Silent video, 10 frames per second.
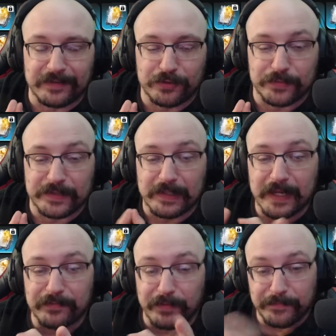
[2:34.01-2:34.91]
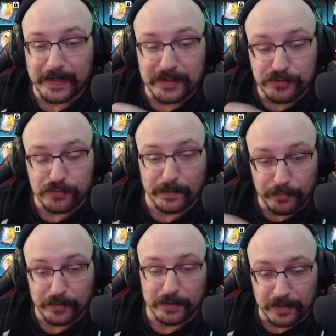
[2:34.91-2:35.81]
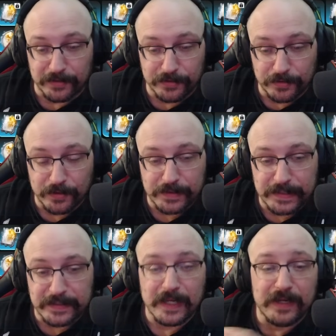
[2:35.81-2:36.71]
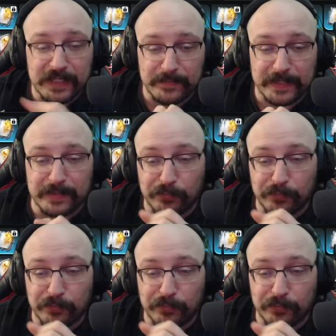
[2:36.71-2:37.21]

there was a lot of effects you could put onto your curses to make them